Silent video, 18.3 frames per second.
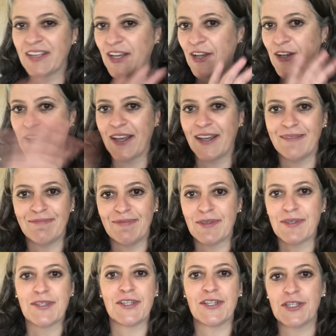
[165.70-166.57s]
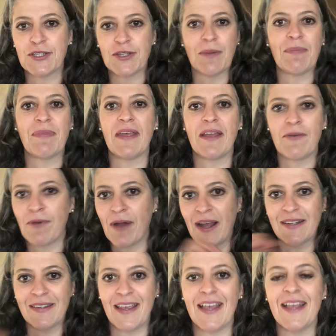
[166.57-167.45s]
okay, I'm just going to stop there,
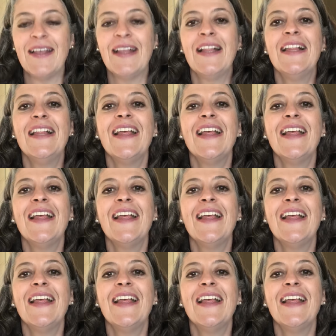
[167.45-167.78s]
right there.